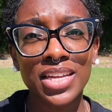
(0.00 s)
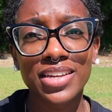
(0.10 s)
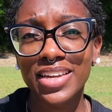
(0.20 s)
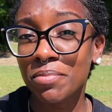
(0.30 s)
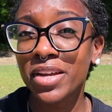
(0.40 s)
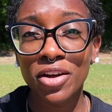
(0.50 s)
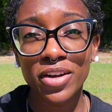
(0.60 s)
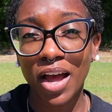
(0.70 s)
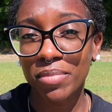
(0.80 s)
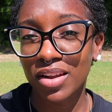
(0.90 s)
Let me know
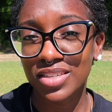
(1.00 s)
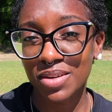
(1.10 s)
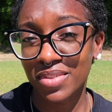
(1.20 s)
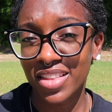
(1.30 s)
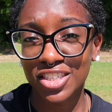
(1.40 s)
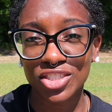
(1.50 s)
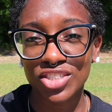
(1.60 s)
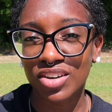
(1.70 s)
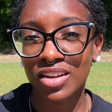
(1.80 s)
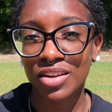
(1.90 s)
down below something that you're
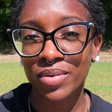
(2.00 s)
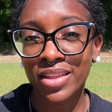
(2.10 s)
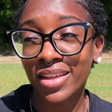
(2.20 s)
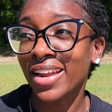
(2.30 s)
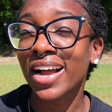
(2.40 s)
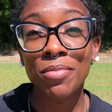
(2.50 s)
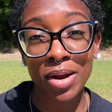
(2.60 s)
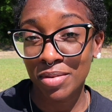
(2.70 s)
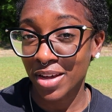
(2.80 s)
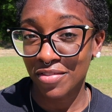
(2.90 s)
struggling with, and I can
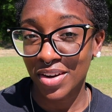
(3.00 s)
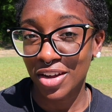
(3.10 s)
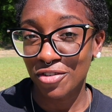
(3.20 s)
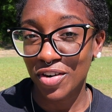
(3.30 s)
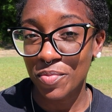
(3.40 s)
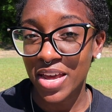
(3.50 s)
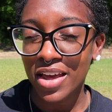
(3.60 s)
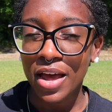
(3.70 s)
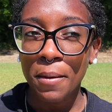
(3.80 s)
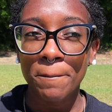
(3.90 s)
probably make a video from it.
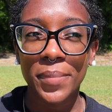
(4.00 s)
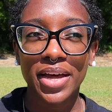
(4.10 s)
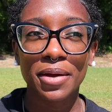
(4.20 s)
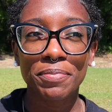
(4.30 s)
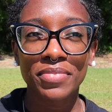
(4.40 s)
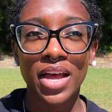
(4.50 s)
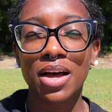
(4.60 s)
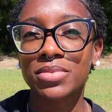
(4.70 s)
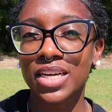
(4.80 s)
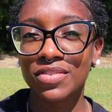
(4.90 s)
But
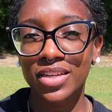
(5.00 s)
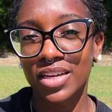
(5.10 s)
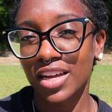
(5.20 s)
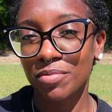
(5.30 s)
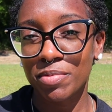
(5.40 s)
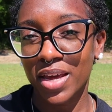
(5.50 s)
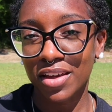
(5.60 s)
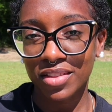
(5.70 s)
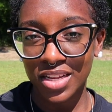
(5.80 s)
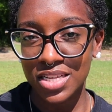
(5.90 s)
I'm definitely going to be
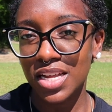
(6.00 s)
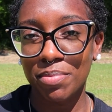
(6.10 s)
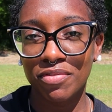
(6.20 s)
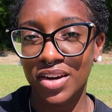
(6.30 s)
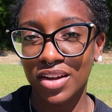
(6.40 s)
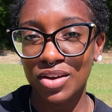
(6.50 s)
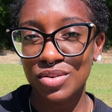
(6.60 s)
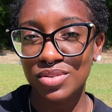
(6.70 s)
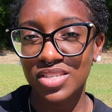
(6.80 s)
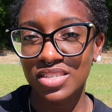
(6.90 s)
making these type of
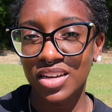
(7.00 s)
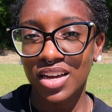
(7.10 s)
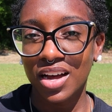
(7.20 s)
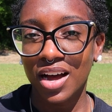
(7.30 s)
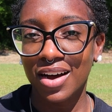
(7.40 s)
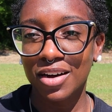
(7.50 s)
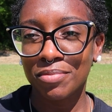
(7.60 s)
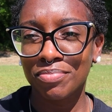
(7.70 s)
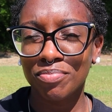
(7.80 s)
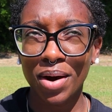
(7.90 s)
videos
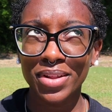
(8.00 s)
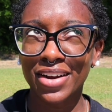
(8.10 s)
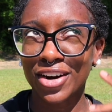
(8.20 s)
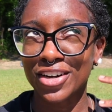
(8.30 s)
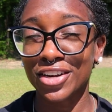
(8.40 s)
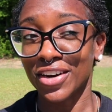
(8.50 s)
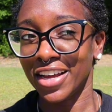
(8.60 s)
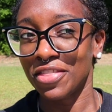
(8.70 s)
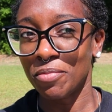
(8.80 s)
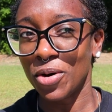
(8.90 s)
probably earlier
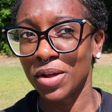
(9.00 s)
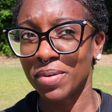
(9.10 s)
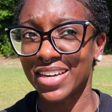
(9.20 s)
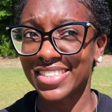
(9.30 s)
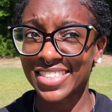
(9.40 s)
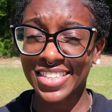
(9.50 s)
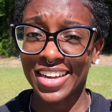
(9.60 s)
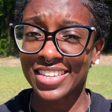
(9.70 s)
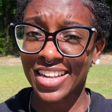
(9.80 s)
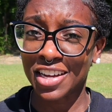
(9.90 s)
in the morning, because the
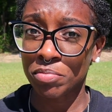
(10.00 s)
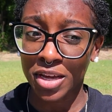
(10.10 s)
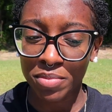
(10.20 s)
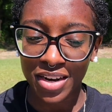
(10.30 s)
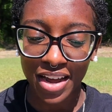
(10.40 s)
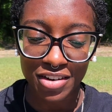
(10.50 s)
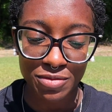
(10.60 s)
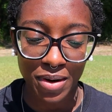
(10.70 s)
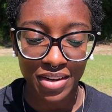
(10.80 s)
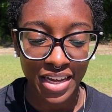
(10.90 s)
sun is like beaming now.
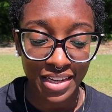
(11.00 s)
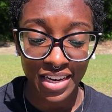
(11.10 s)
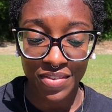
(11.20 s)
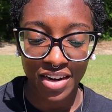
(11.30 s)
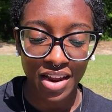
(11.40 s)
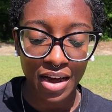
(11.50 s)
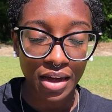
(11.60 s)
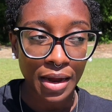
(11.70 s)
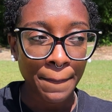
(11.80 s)
It's probably like 11 o'clock.